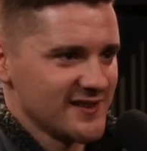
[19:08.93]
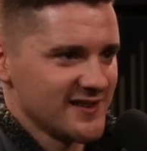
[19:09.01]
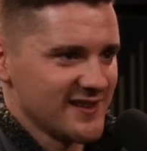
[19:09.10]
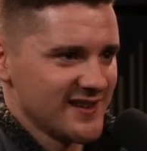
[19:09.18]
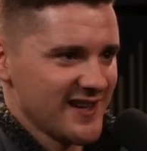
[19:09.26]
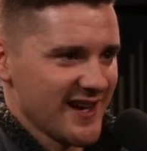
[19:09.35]

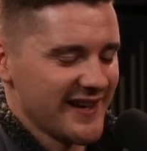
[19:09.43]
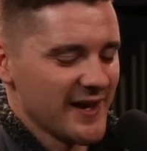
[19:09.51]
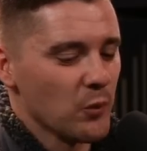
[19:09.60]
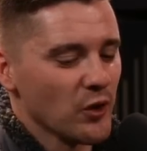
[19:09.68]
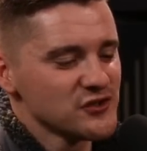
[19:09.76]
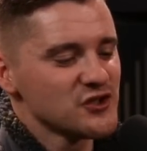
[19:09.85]
And then
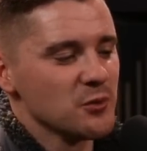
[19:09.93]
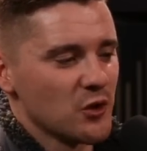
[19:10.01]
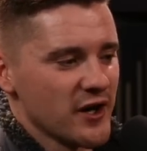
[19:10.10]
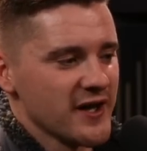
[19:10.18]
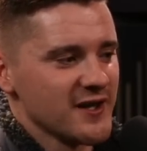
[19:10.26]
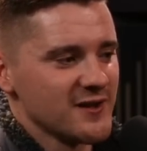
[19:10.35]
once you were
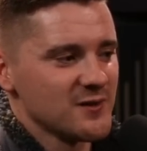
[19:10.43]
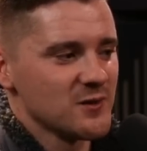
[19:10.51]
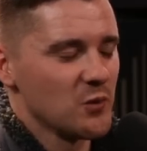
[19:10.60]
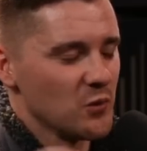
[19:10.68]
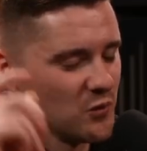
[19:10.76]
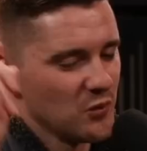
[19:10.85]
in,
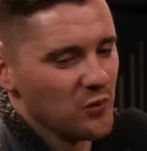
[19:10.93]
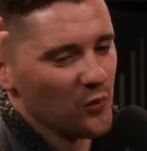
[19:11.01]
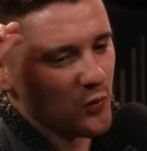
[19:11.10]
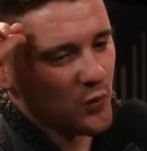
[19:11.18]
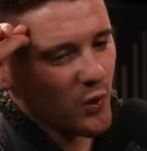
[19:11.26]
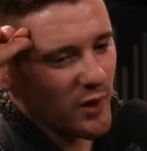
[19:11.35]

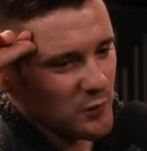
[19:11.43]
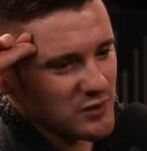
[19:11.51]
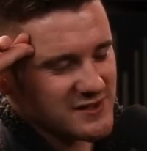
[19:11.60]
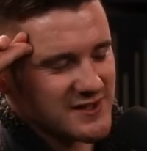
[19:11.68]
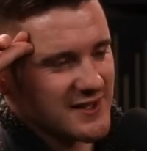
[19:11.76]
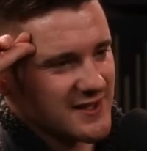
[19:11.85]
what
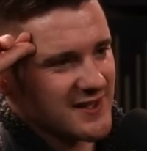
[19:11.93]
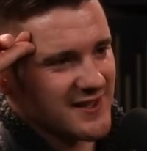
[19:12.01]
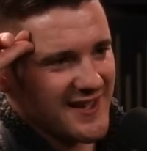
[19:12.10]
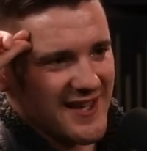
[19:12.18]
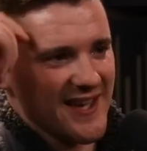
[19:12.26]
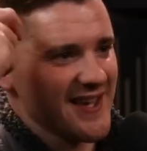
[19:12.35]
was the
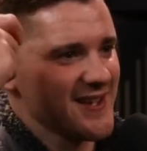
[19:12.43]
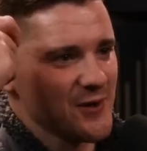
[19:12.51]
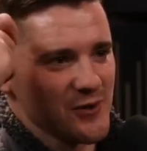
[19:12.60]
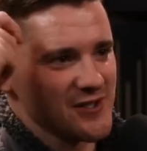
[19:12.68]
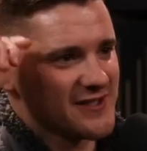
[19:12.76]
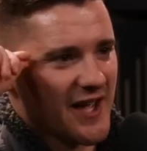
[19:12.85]
key
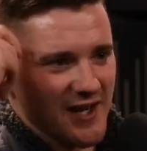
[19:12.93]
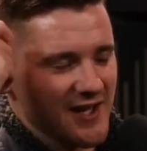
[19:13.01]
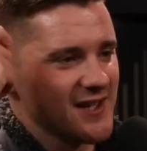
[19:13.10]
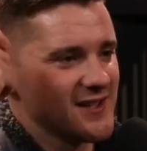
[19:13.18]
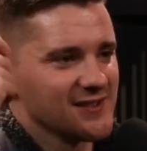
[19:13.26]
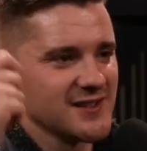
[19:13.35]
or the set of
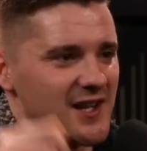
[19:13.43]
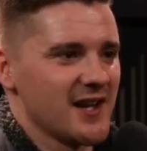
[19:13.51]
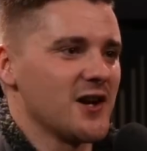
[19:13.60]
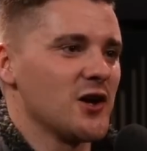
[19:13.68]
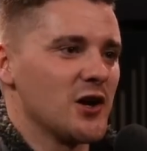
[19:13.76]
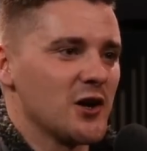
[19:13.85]
keys that
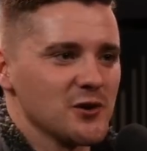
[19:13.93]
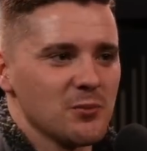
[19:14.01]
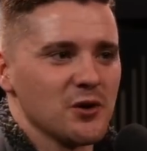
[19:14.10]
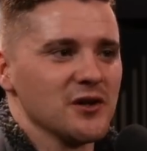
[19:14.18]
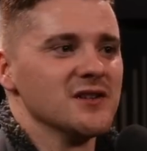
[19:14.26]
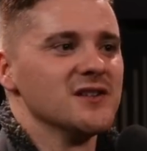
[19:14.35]
like unlocked the
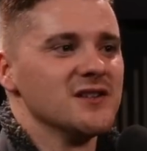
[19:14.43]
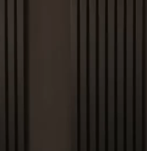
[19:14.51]
brain?